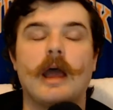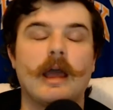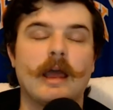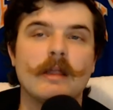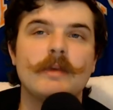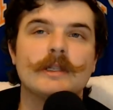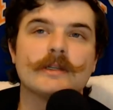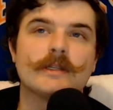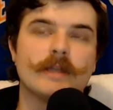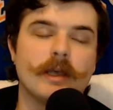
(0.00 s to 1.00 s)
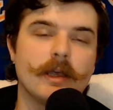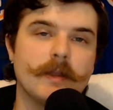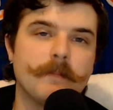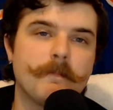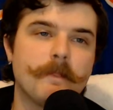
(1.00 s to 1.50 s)
And let me just
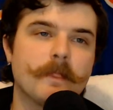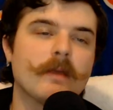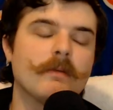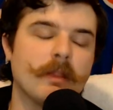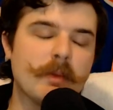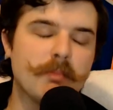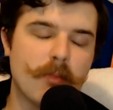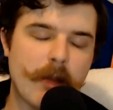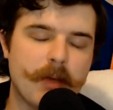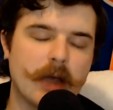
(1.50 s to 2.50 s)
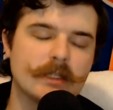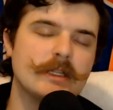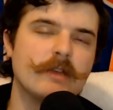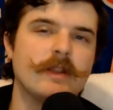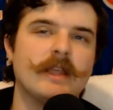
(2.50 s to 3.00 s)
say, let me put my
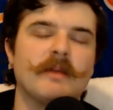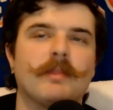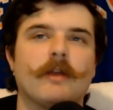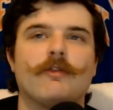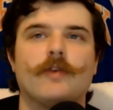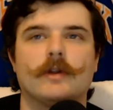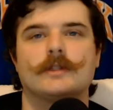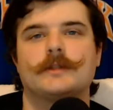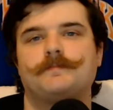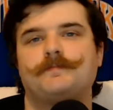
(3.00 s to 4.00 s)
positivity up there first.